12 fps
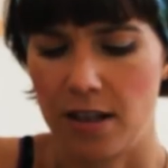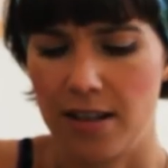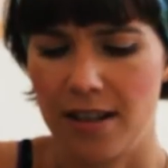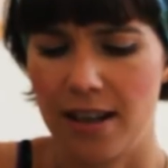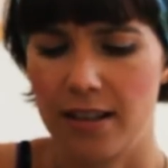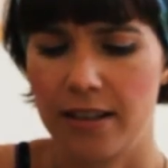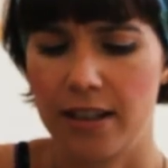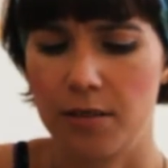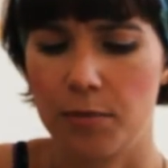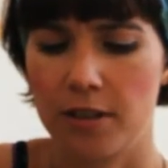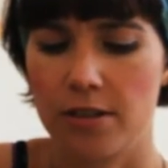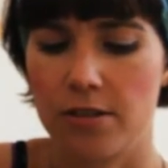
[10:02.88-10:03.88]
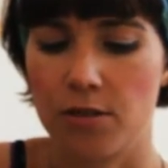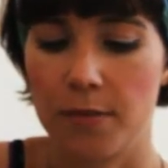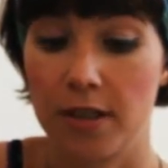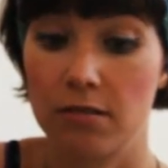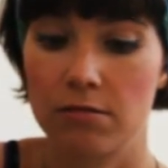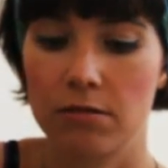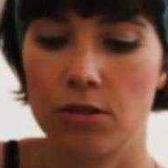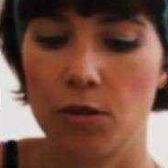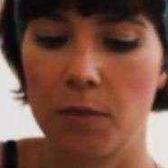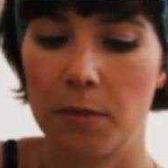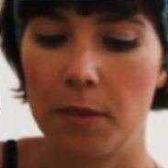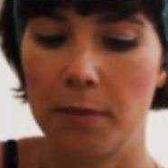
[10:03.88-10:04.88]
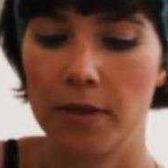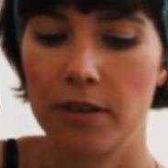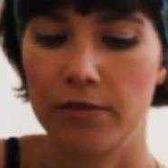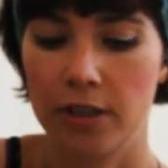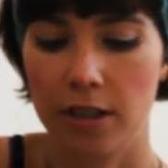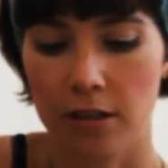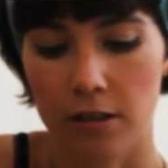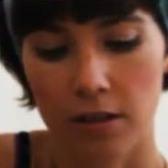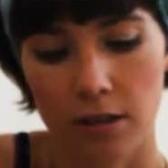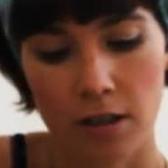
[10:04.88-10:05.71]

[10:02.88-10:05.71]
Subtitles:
annihilated because there's been so many people living here.